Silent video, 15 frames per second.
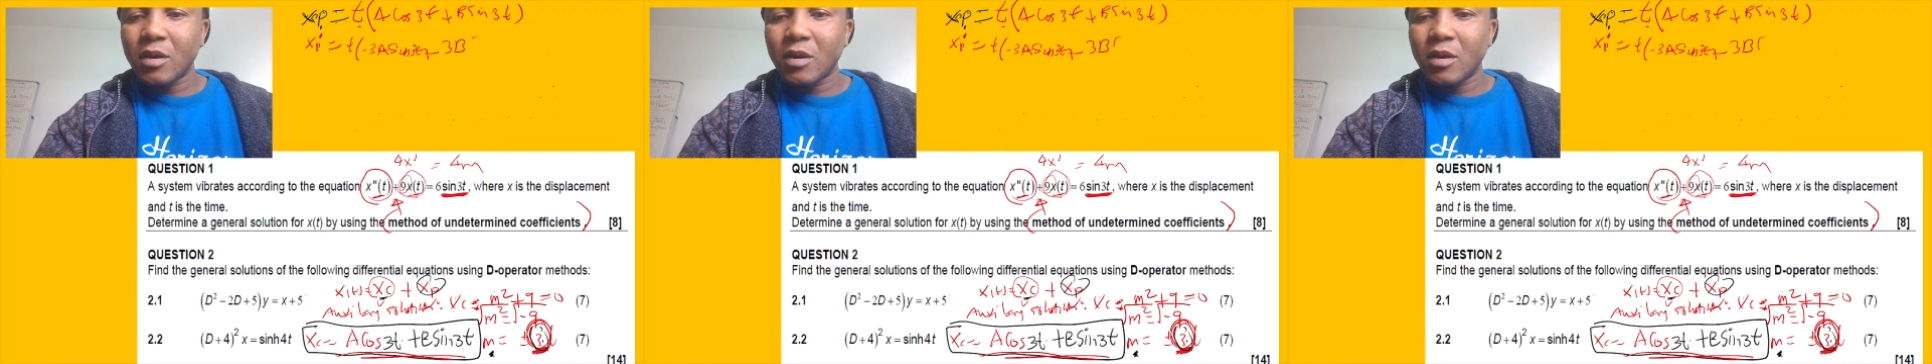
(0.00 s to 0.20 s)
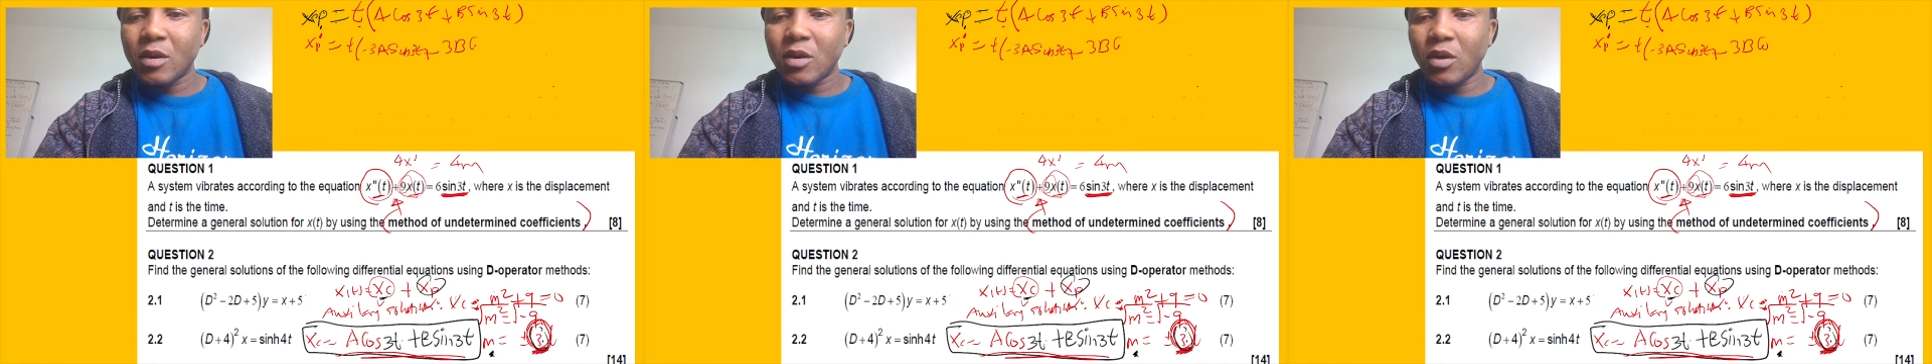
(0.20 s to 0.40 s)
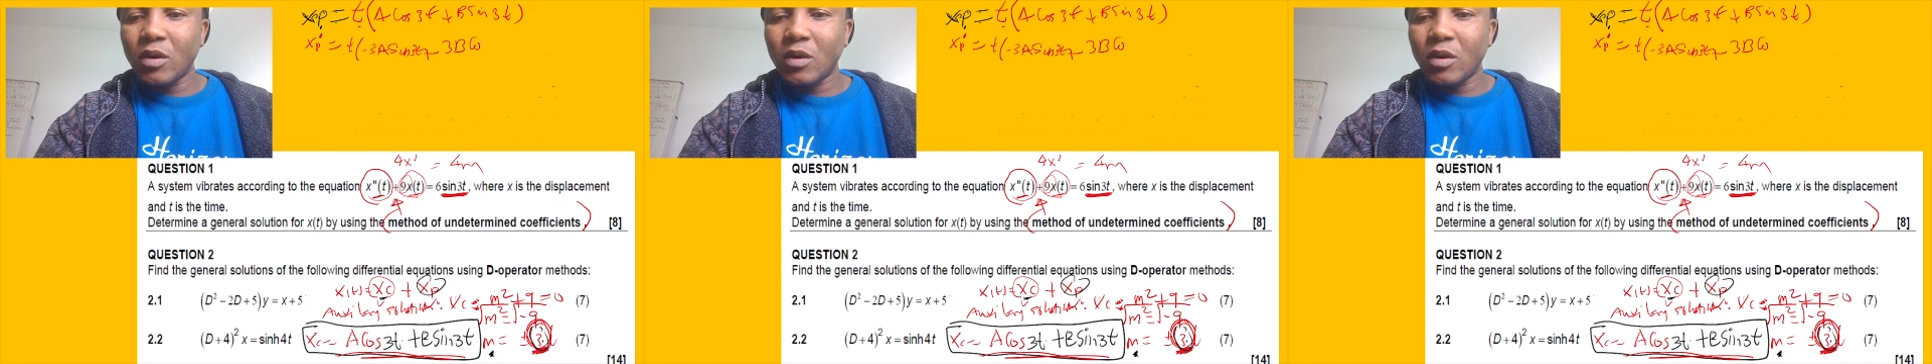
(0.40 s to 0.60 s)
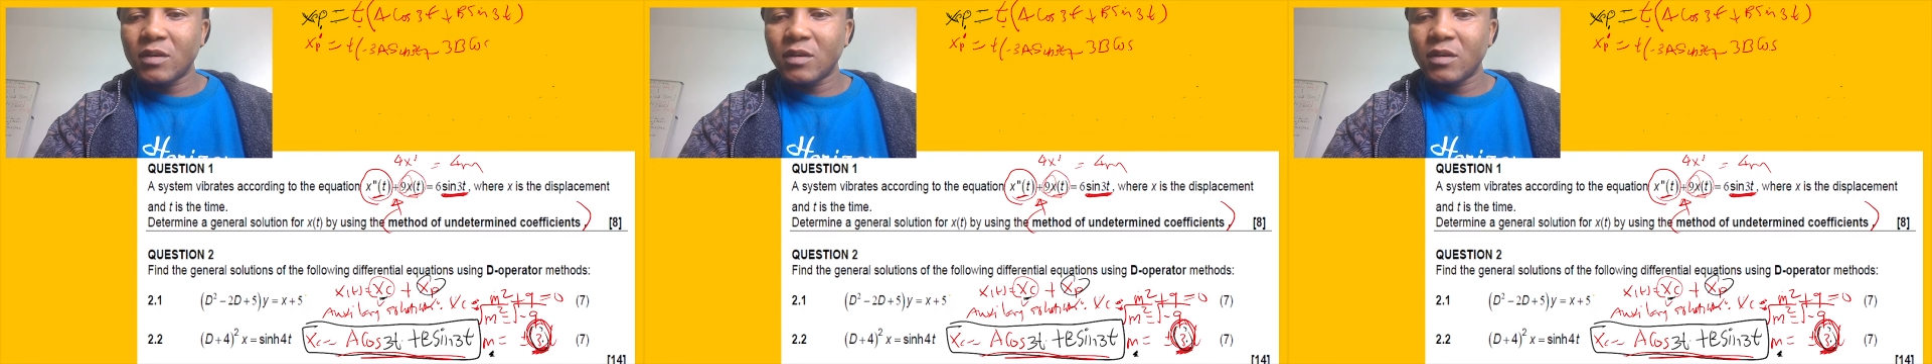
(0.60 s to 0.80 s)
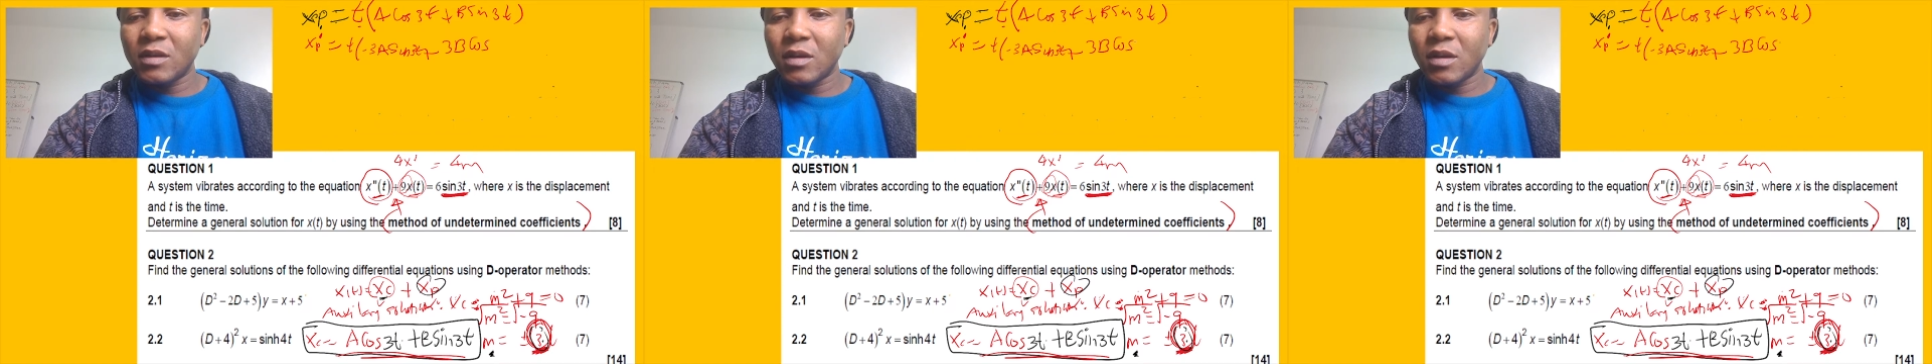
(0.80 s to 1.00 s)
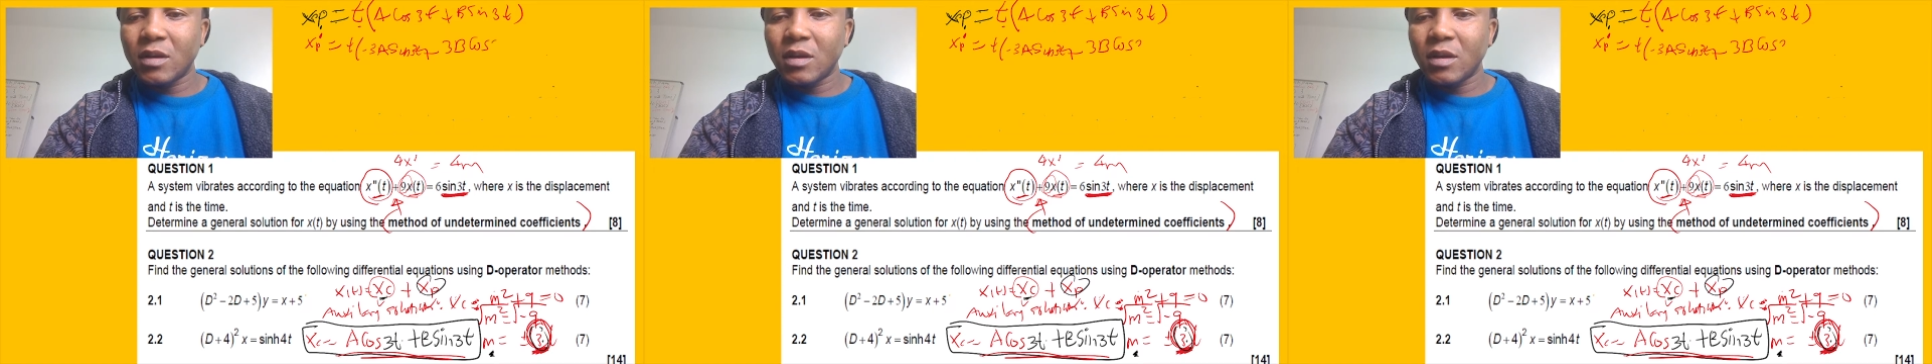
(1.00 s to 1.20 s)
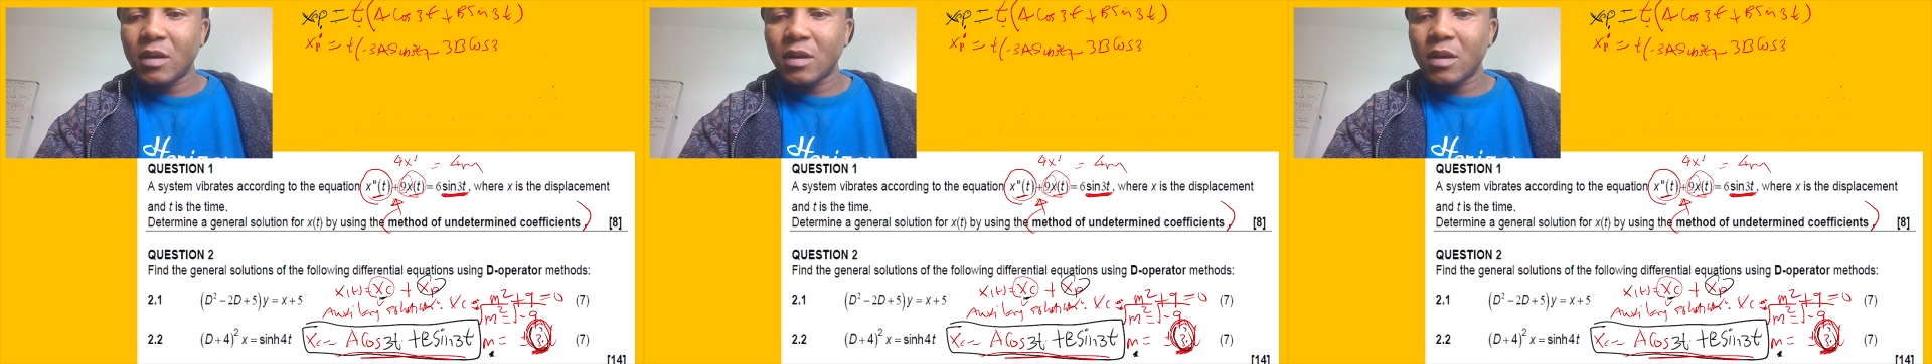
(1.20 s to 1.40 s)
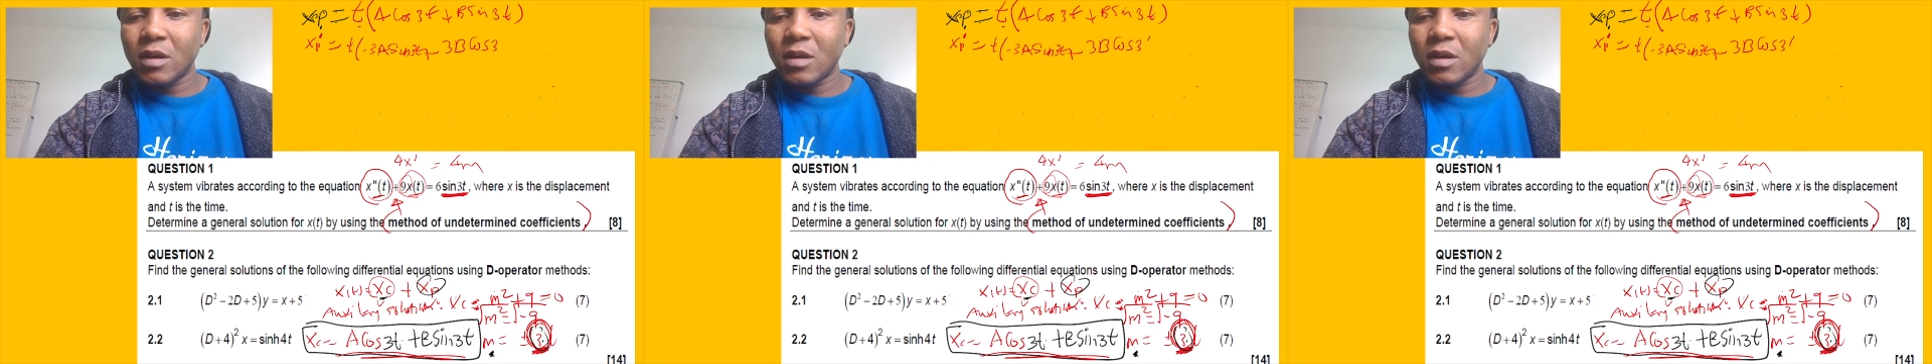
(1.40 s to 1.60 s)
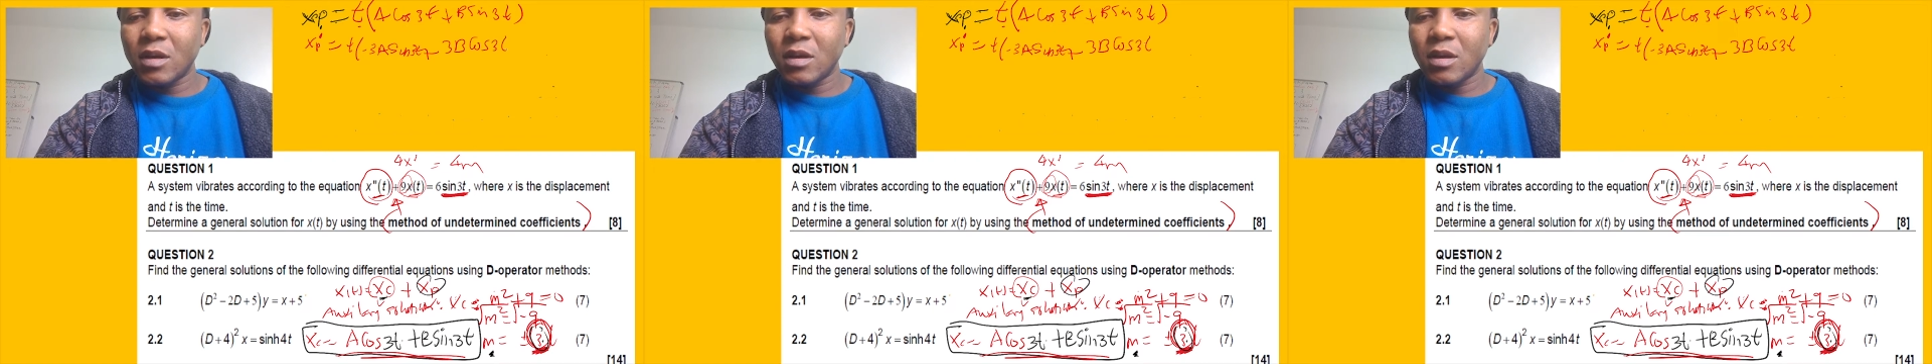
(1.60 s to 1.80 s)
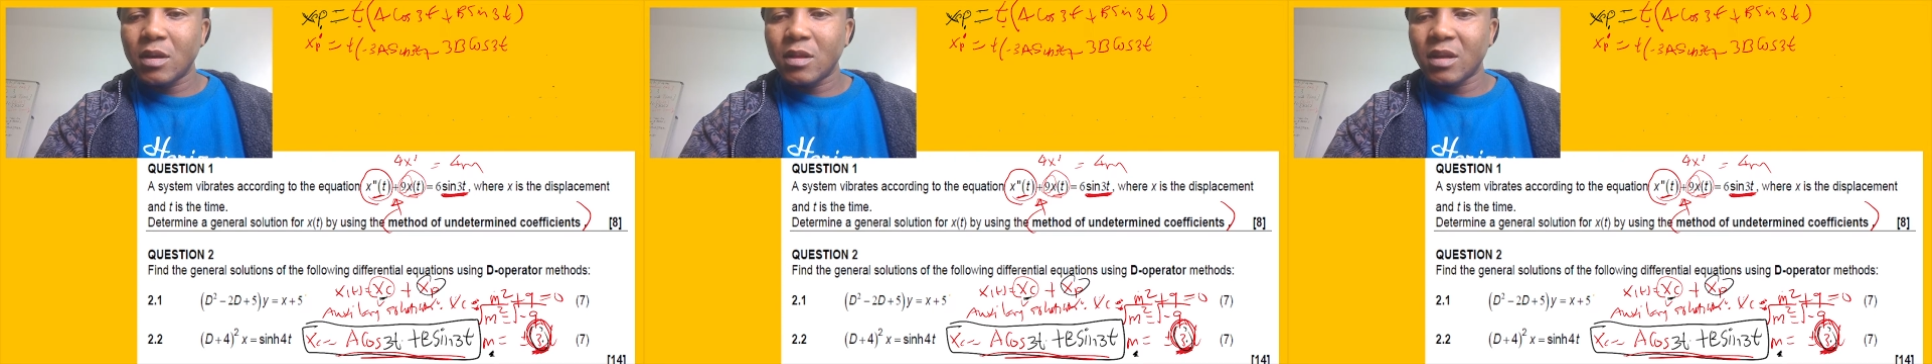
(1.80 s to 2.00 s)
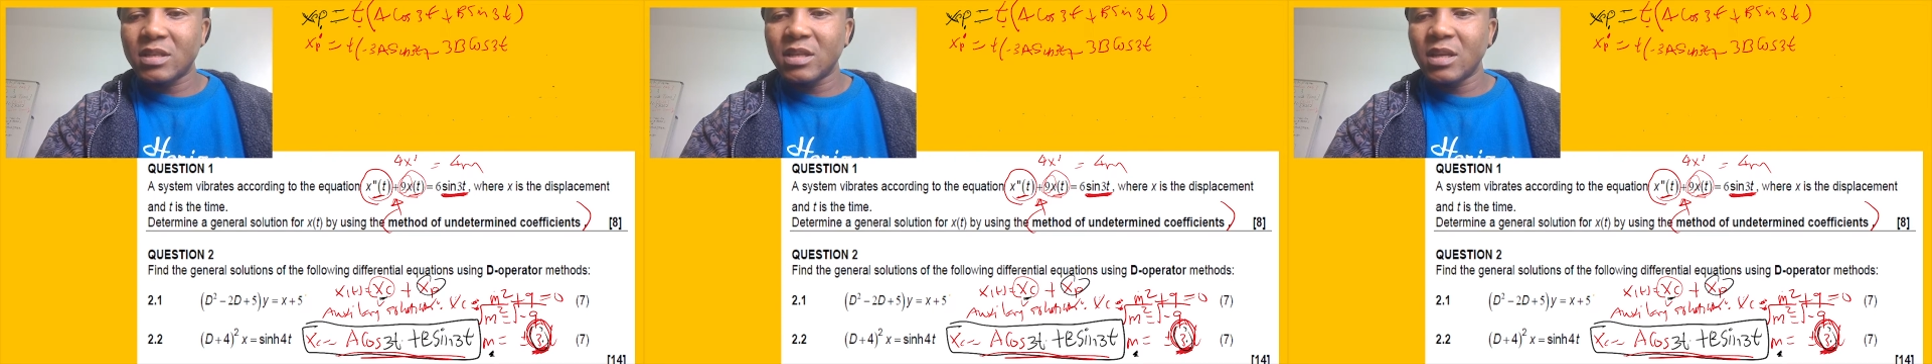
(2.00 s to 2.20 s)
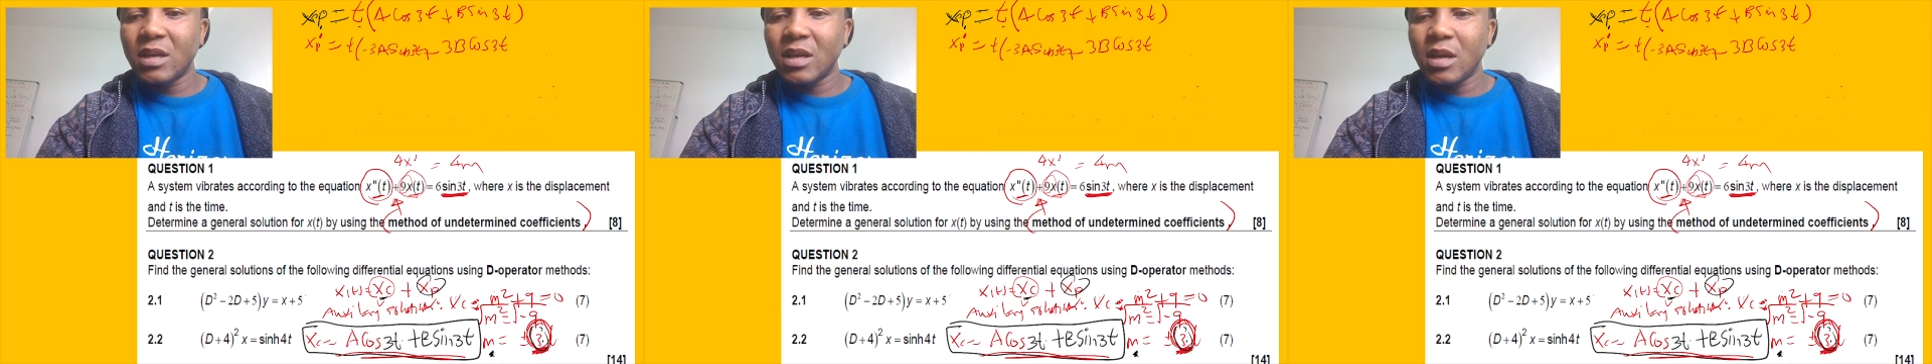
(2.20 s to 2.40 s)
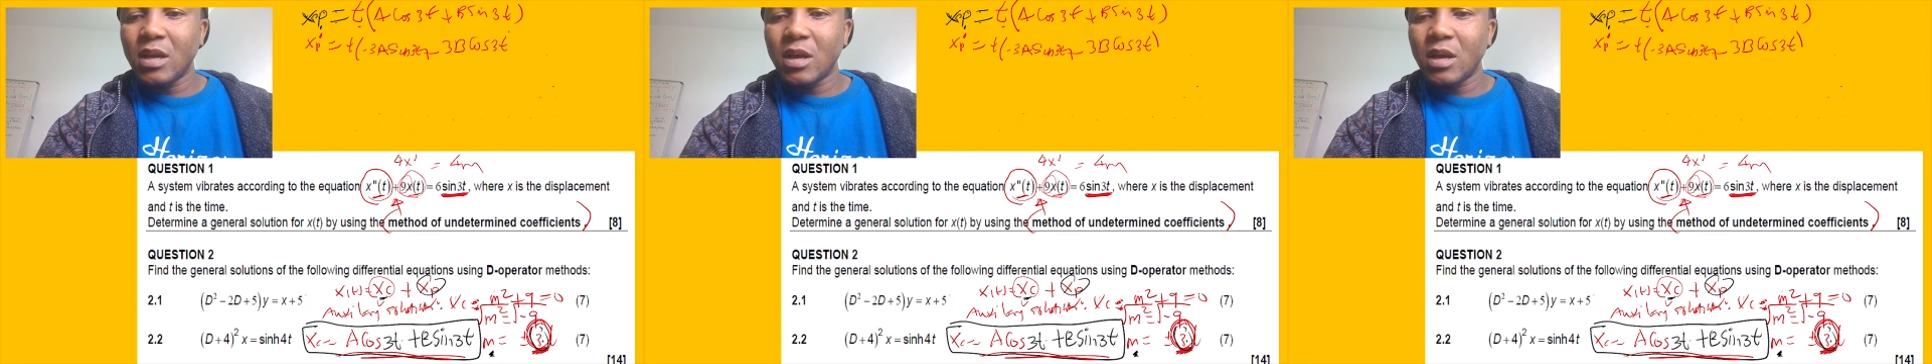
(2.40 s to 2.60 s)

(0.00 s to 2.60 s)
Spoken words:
cos 3t.